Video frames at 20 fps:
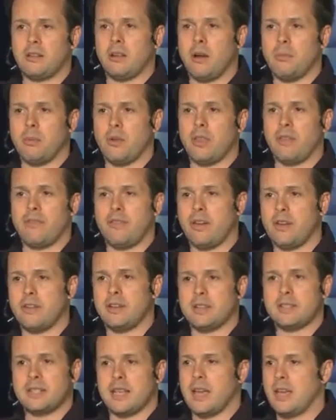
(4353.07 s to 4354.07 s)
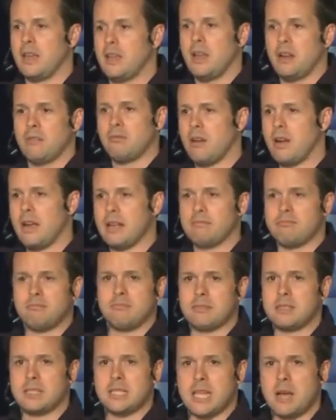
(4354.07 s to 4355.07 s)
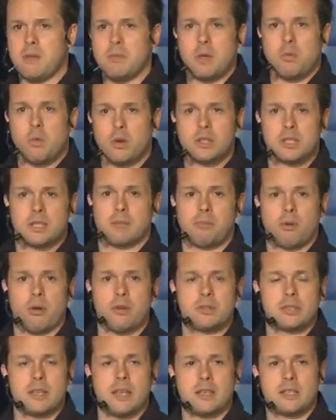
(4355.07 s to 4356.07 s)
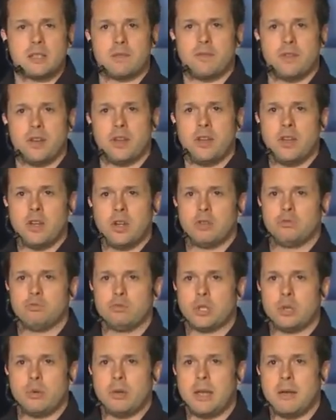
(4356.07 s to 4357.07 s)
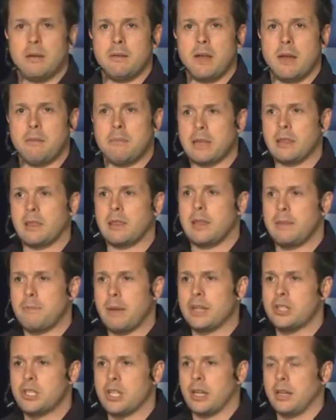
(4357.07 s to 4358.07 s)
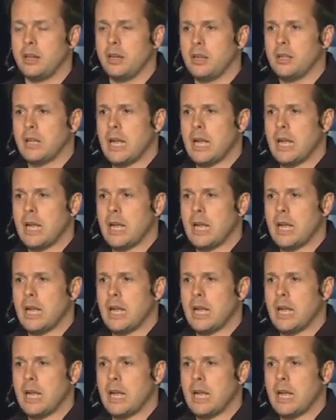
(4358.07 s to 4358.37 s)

Hop on the phone and say, right, tell me, what is the process for doing a, a monthly budget?